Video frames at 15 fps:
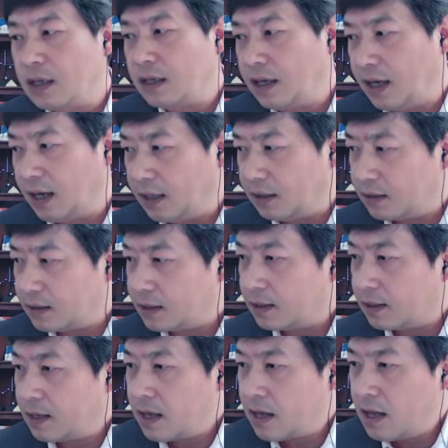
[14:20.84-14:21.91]
And
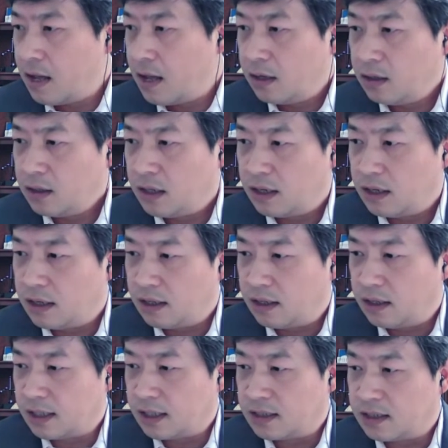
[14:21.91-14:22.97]

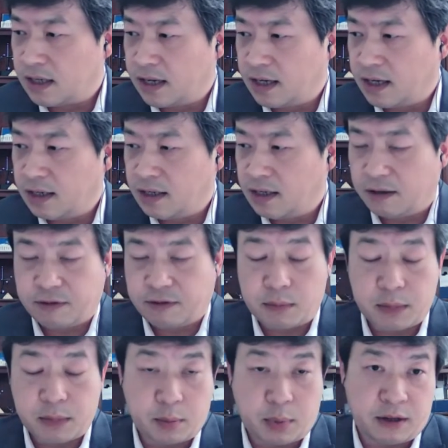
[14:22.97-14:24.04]
let's say from
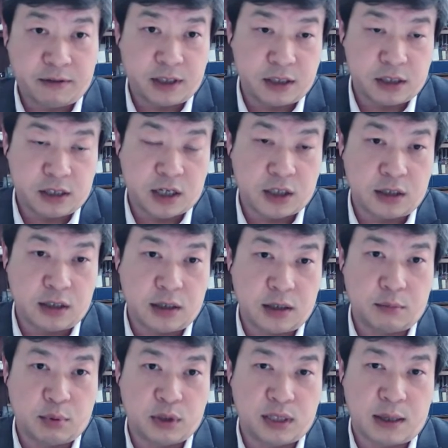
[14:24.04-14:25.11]
the above
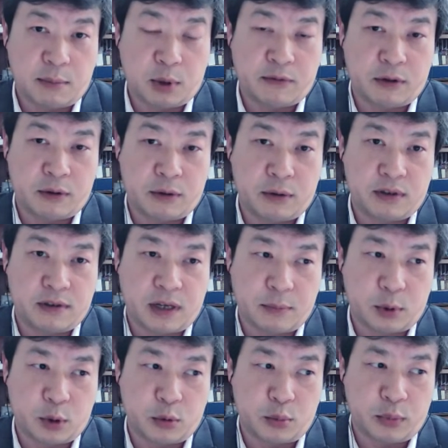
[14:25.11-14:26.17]
discussion, some
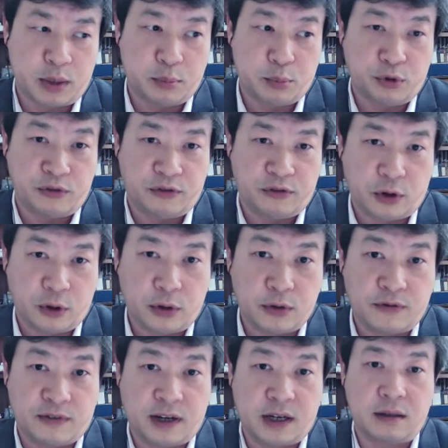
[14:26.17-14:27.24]
of you may prefer to
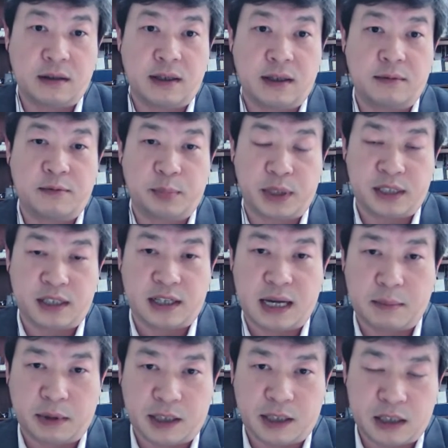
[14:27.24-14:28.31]
file a PCT
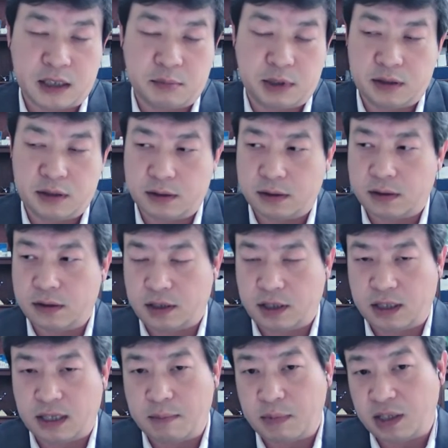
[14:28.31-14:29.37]
application because
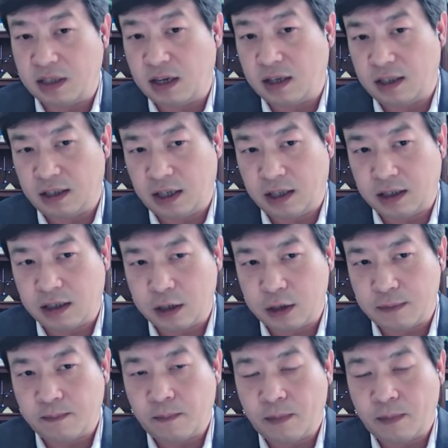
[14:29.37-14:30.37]
it can be done in English.